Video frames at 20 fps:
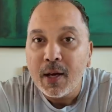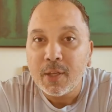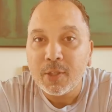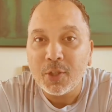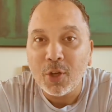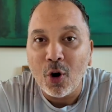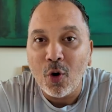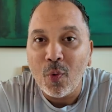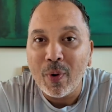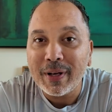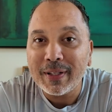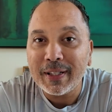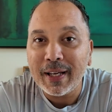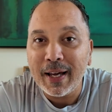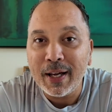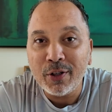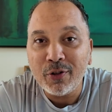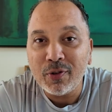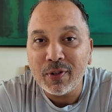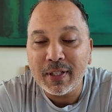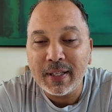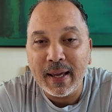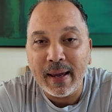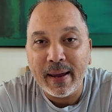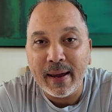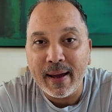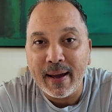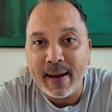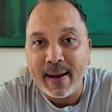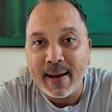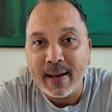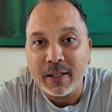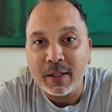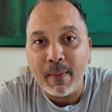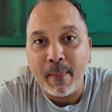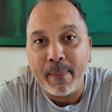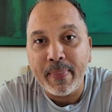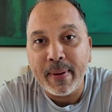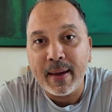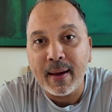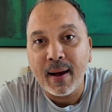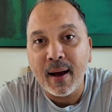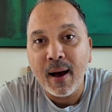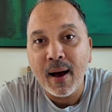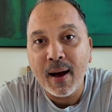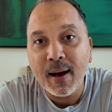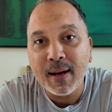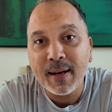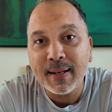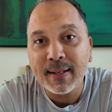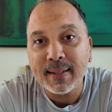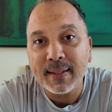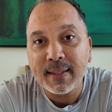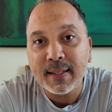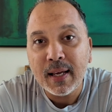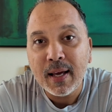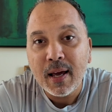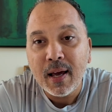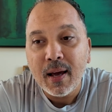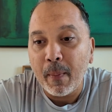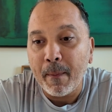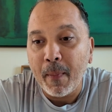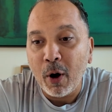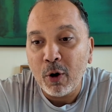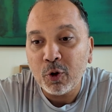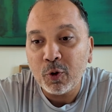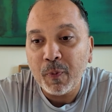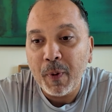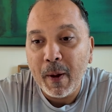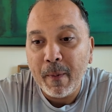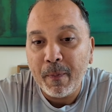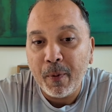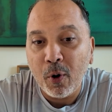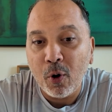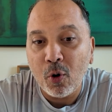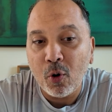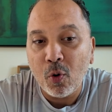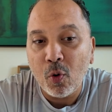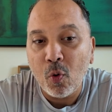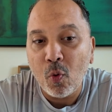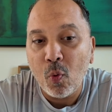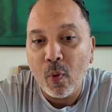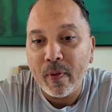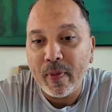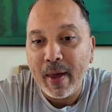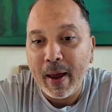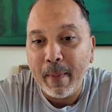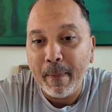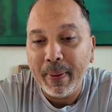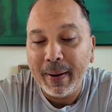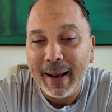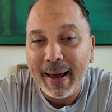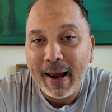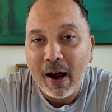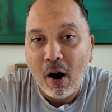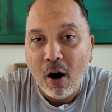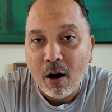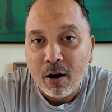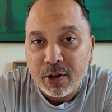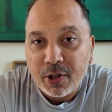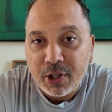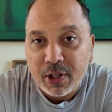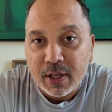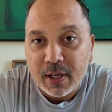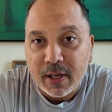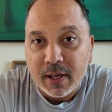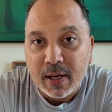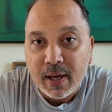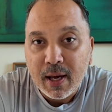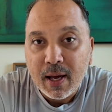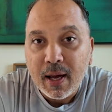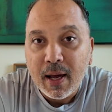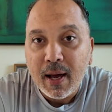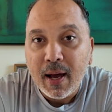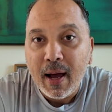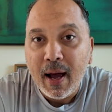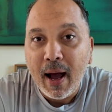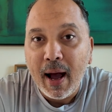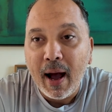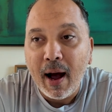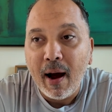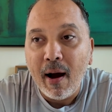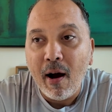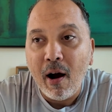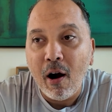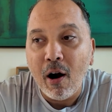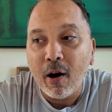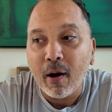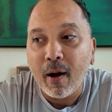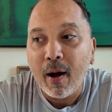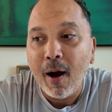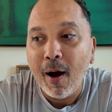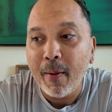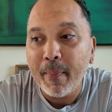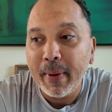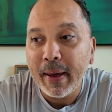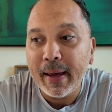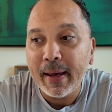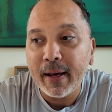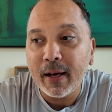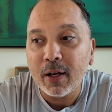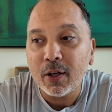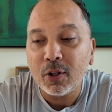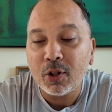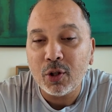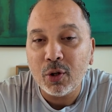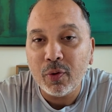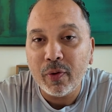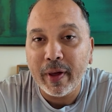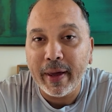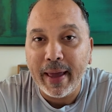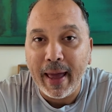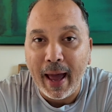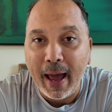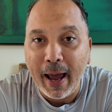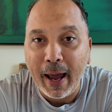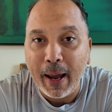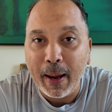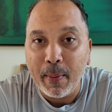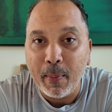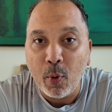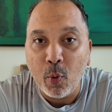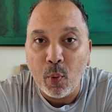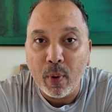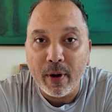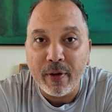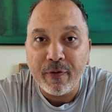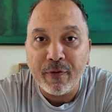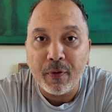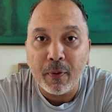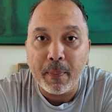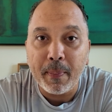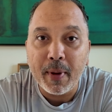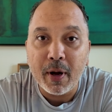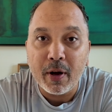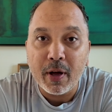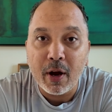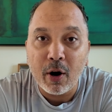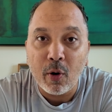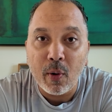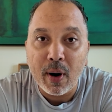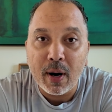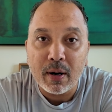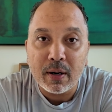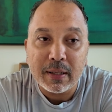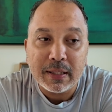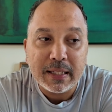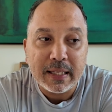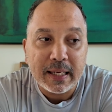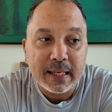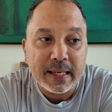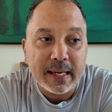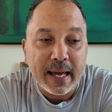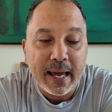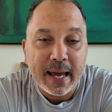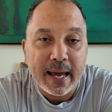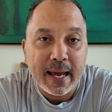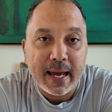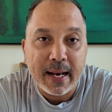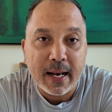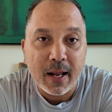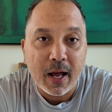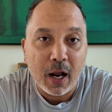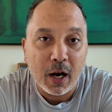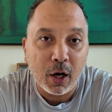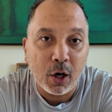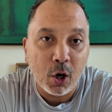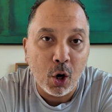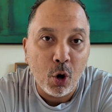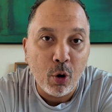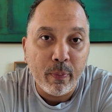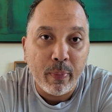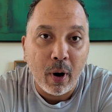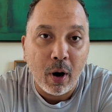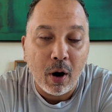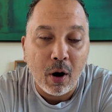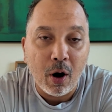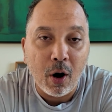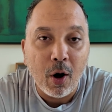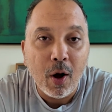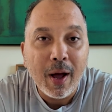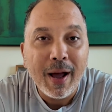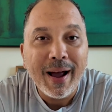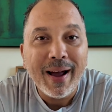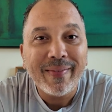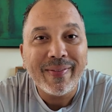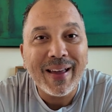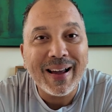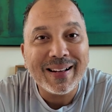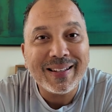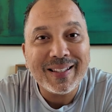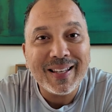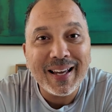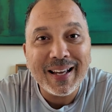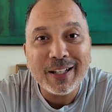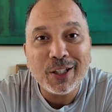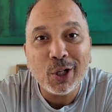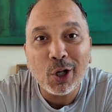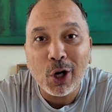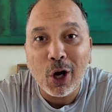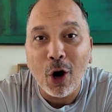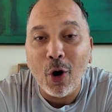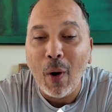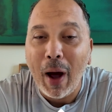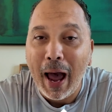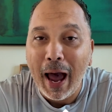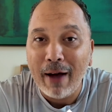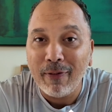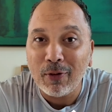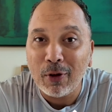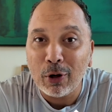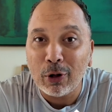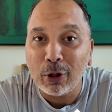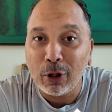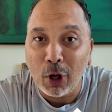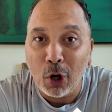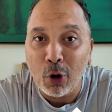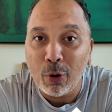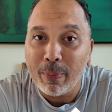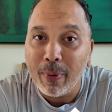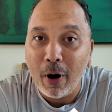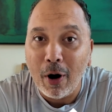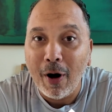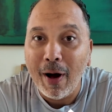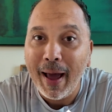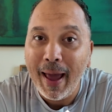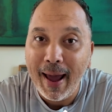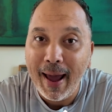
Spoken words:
So what's interesting is, because most people, when they play Archie, are coming to the game with familiarity in low ball, they tend to go after low ball